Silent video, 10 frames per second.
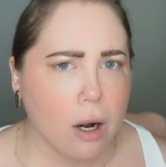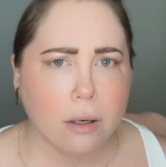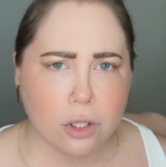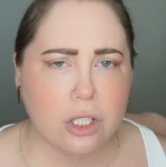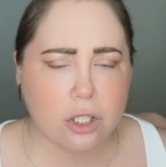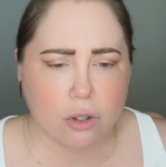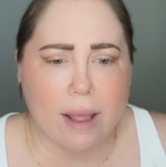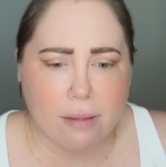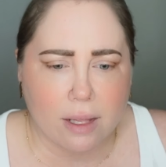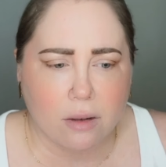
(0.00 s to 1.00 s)
She's
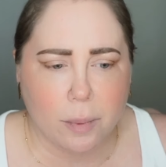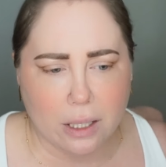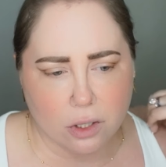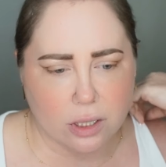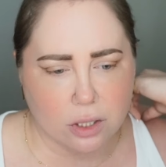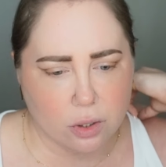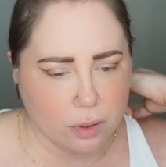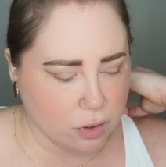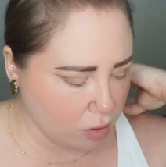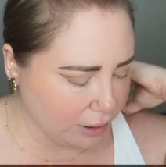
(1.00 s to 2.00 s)
strengthened because she's 2
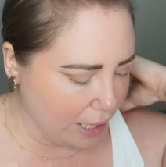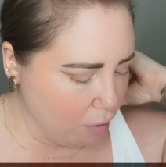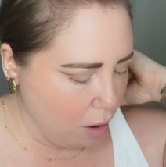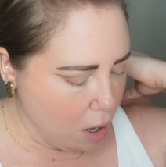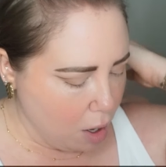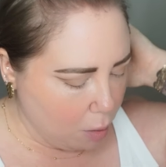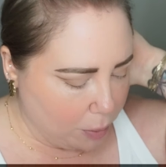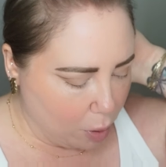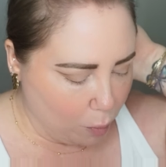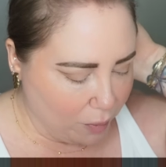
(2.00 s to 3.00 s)
years old now.
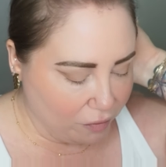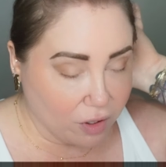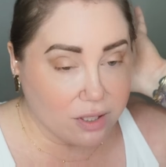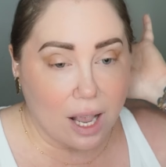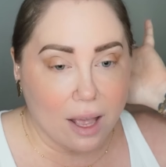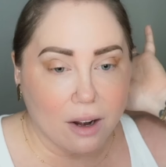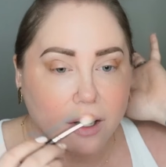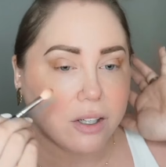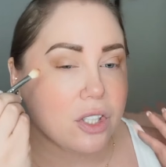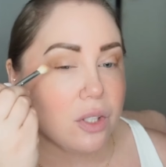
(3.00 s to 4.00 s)
But when we first got
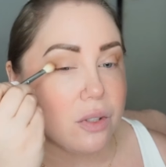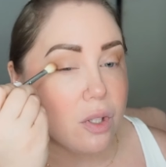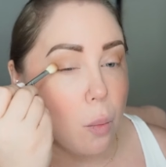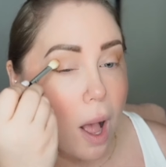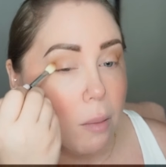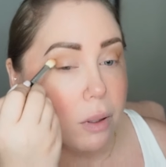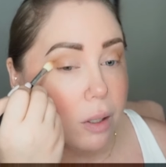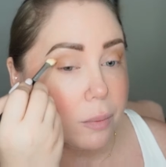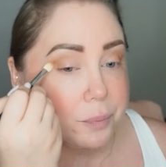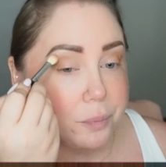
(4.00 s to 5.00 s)
her, she used to
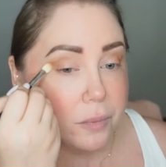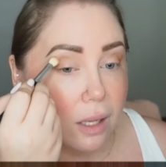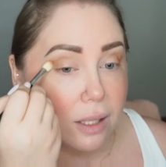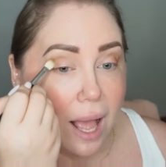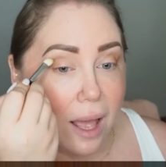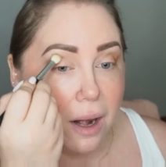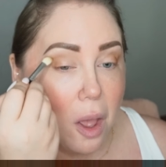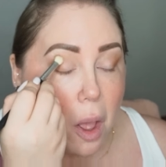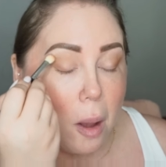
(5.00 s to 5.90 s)
wobble a lot.